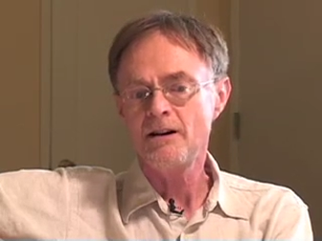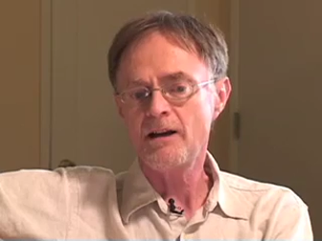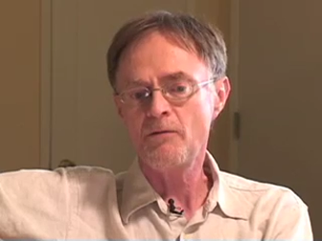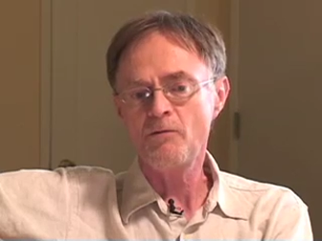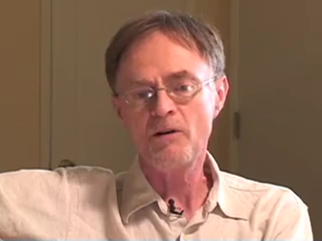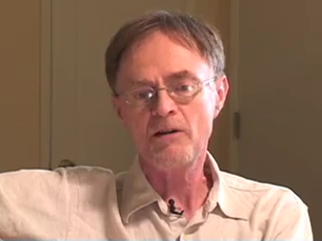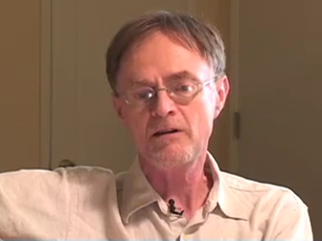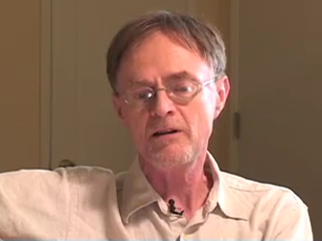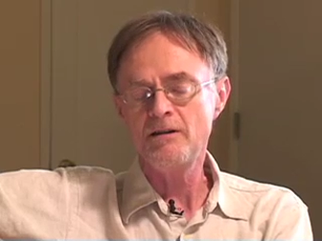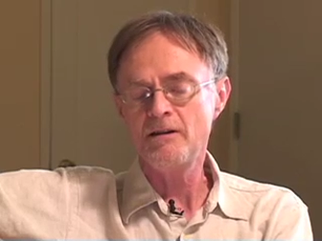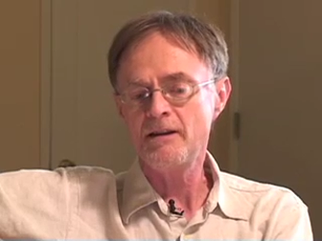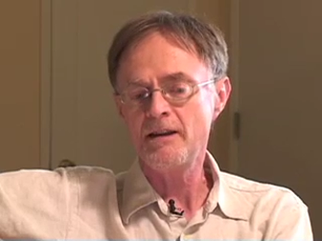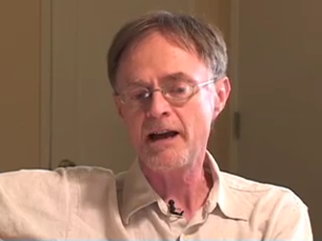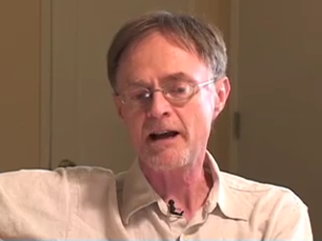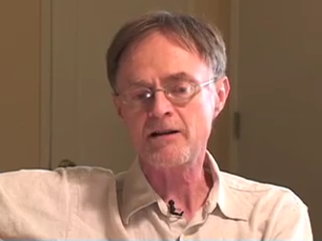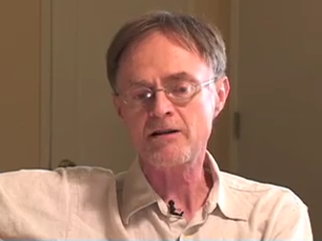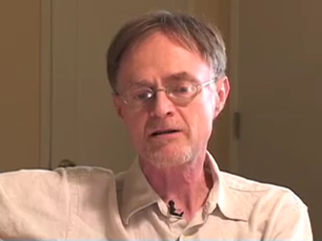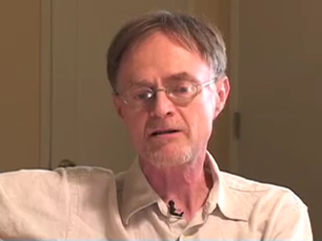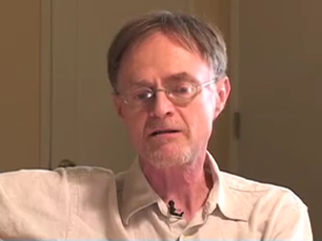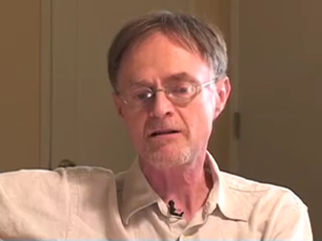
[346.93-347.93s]
within the
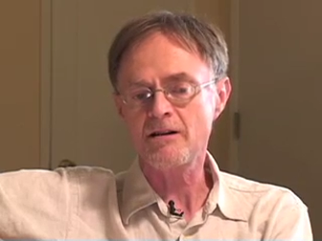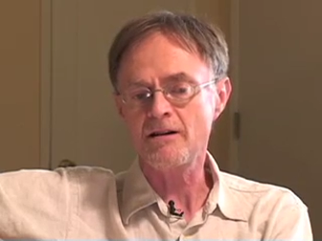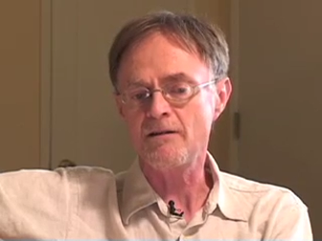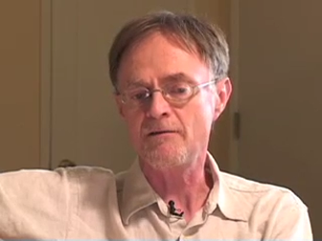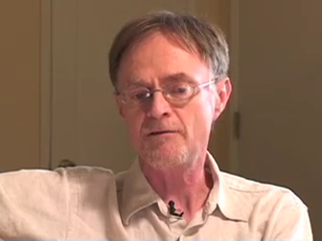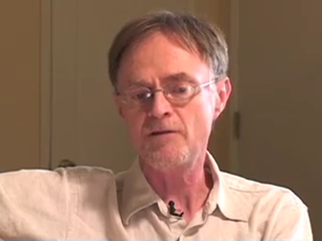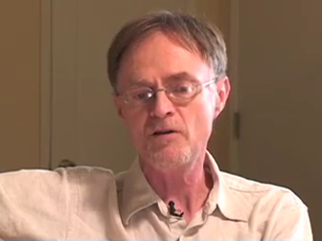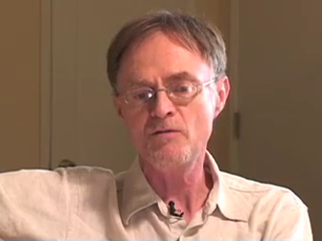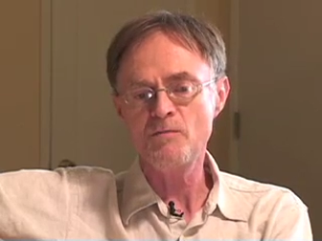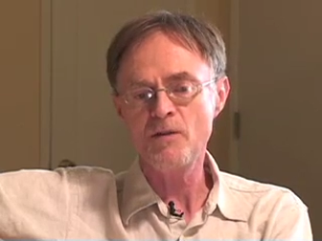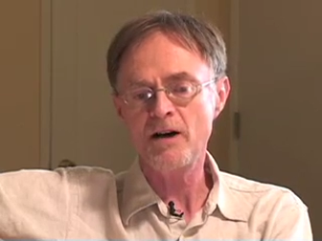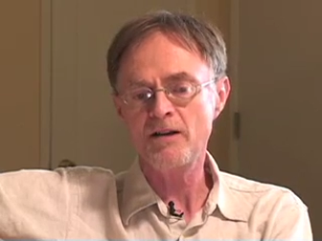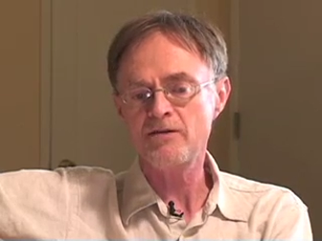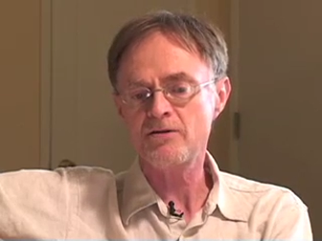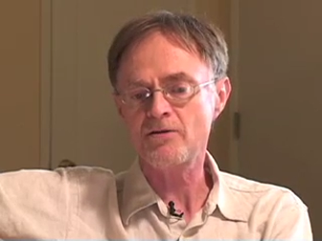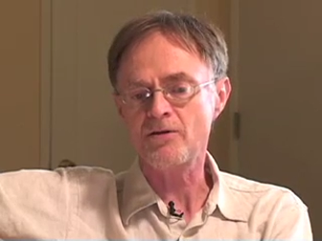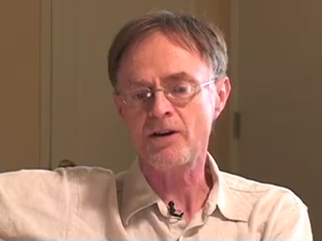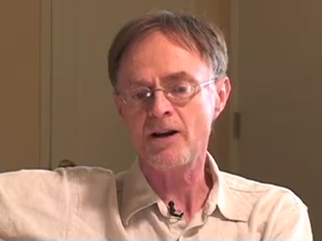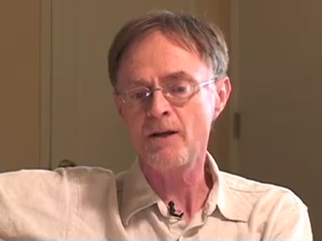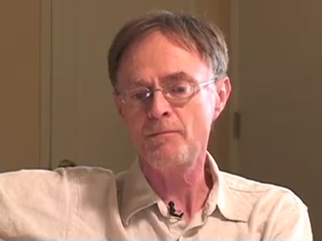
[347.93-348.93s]
next uh, few
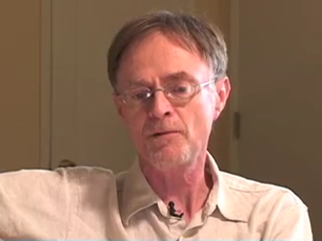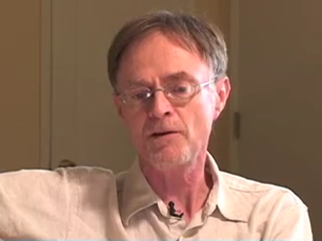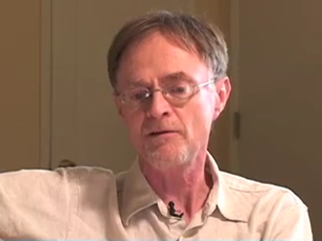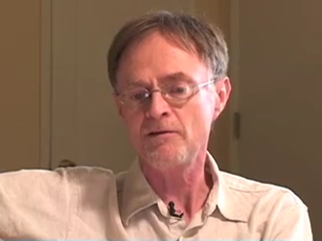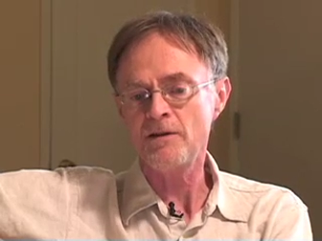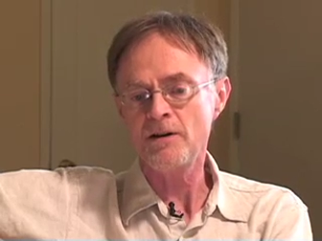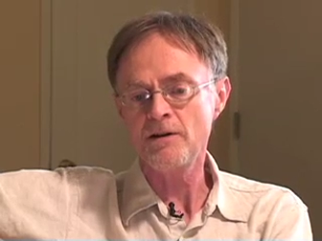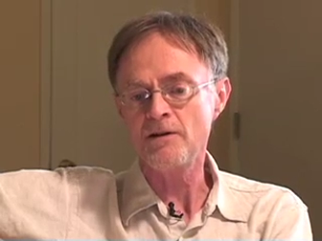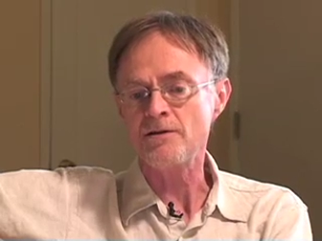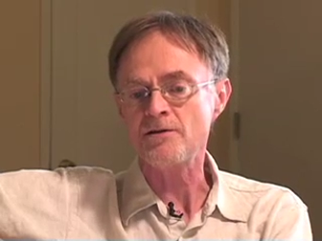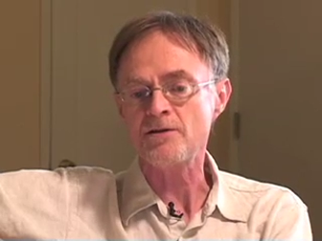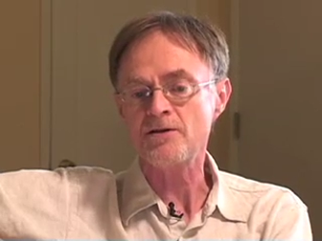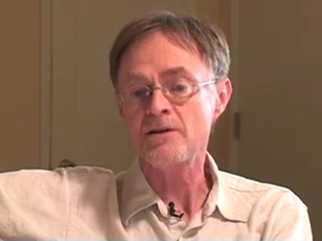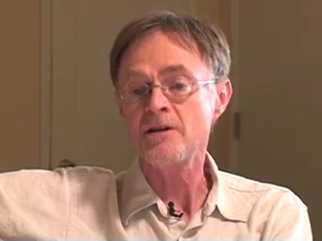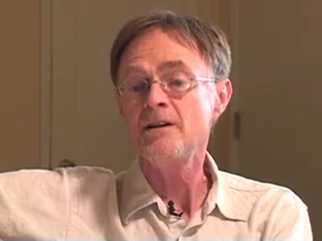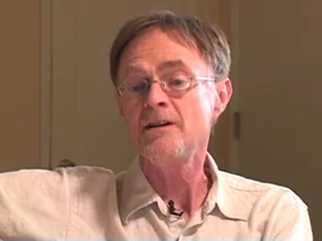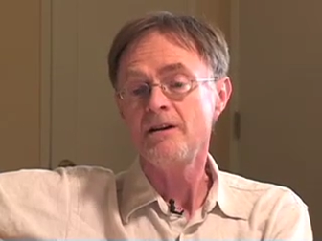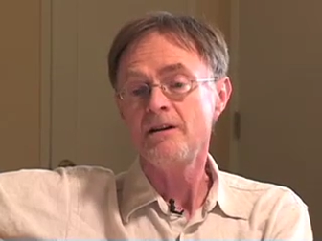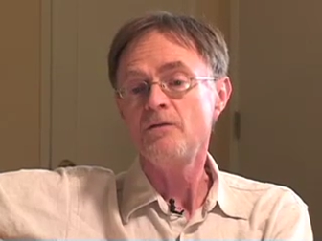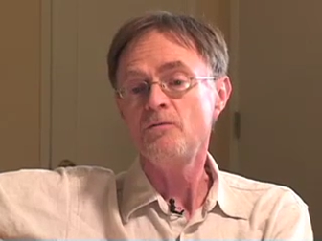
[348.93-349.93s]
months or couple of years,
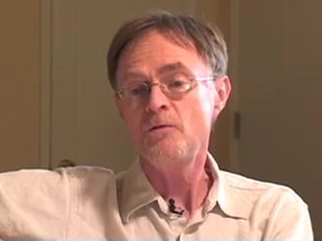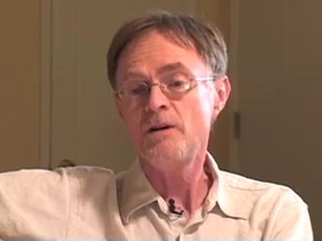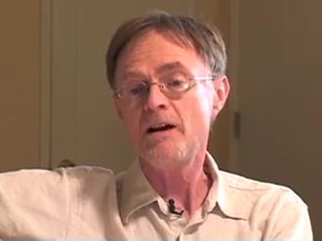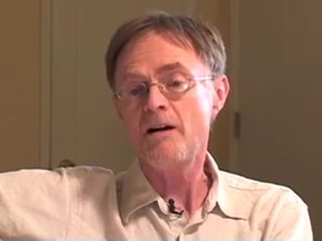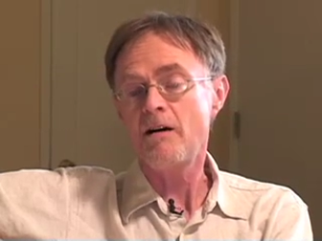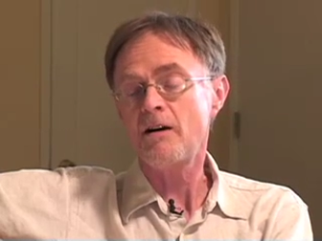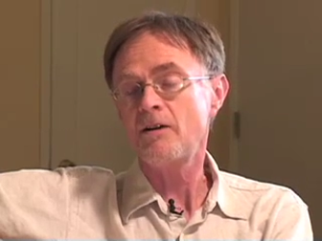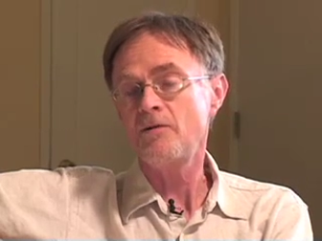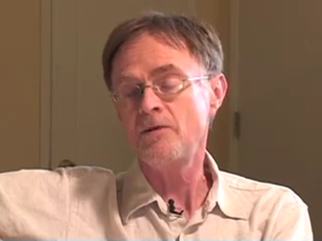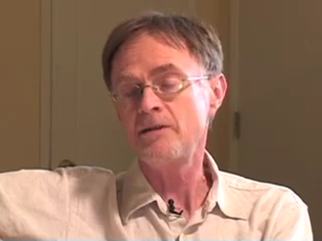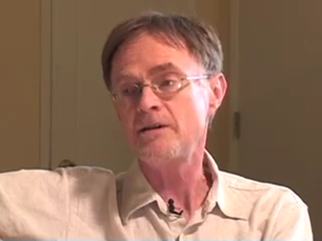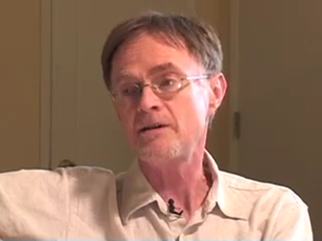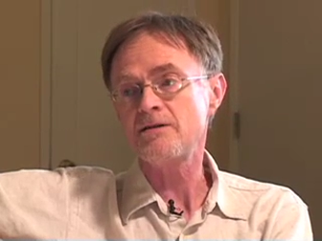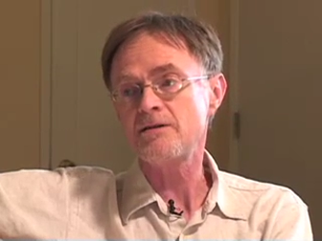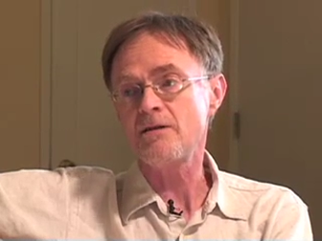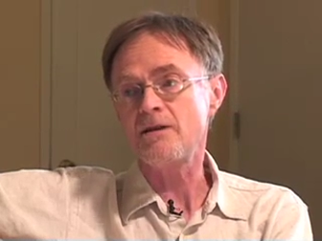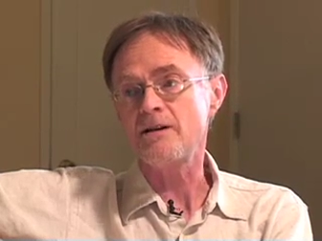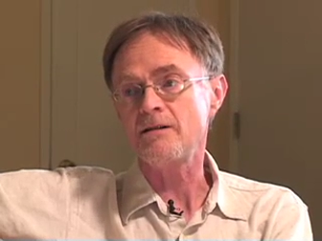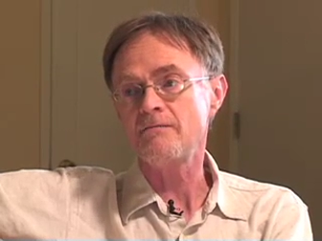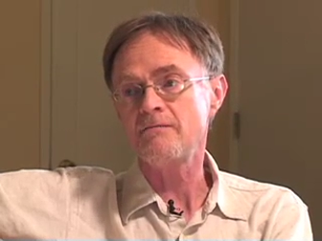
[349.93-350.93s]
we are going to
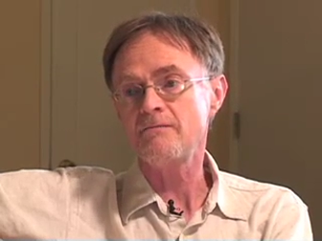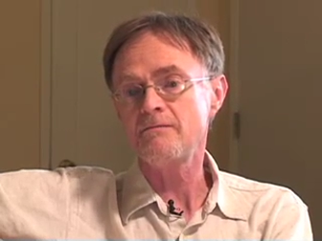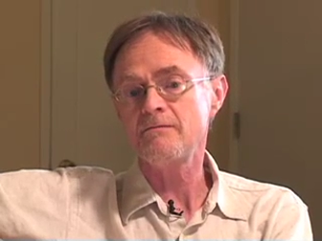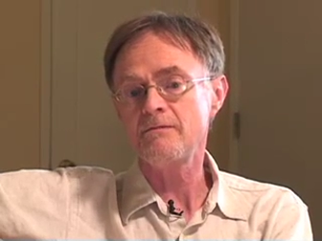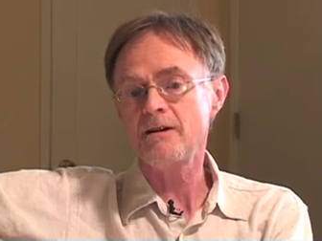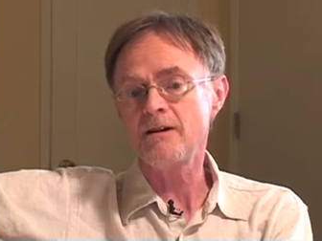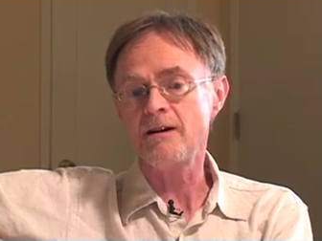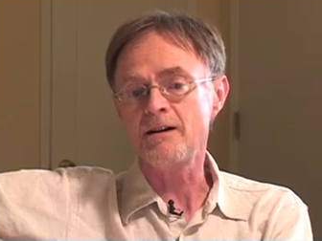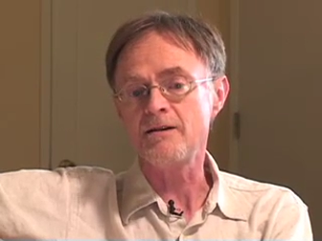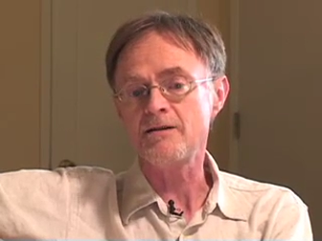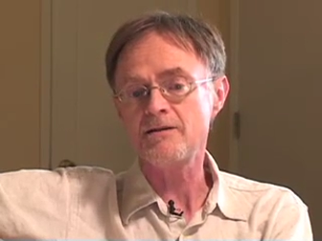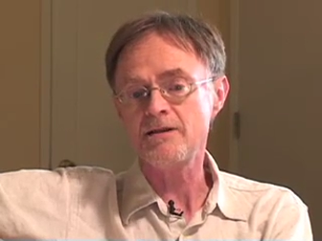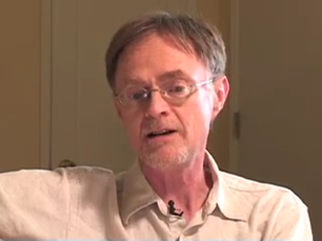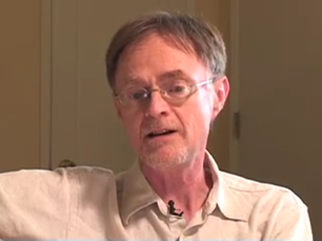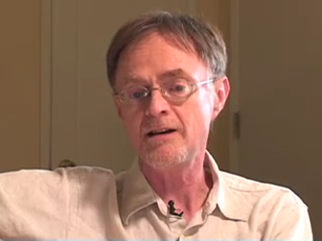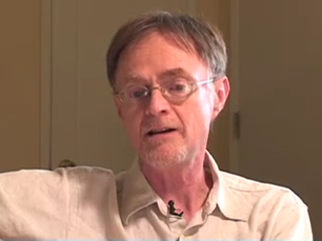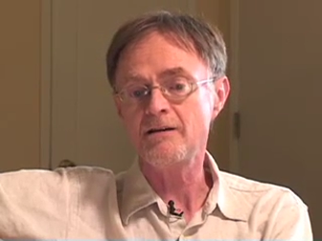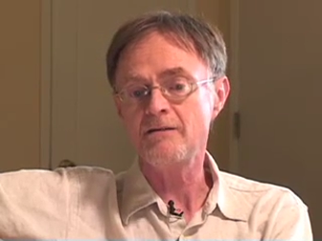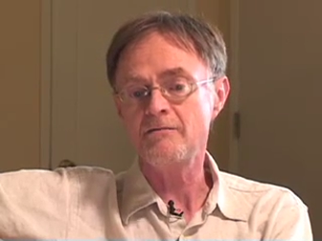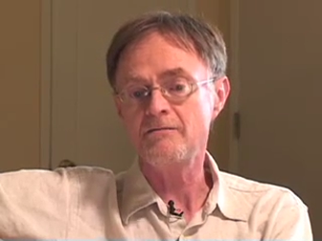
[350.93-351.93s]
start uh,
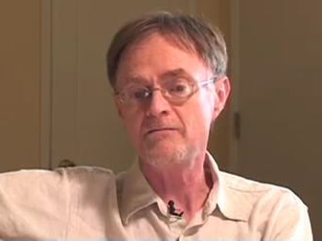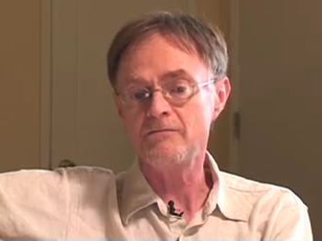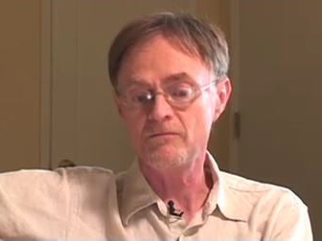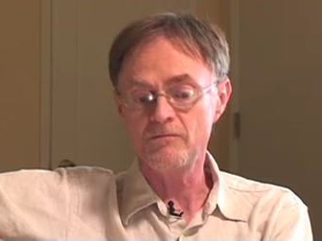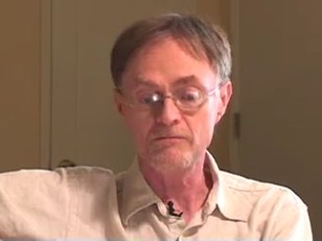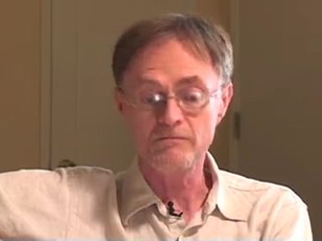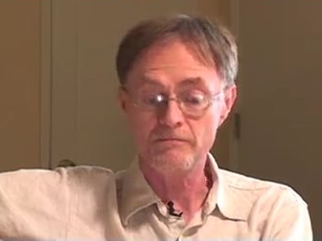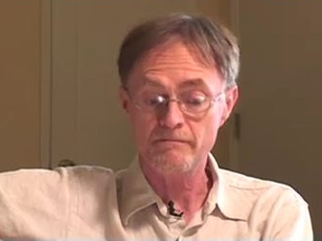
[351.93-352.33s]
seeing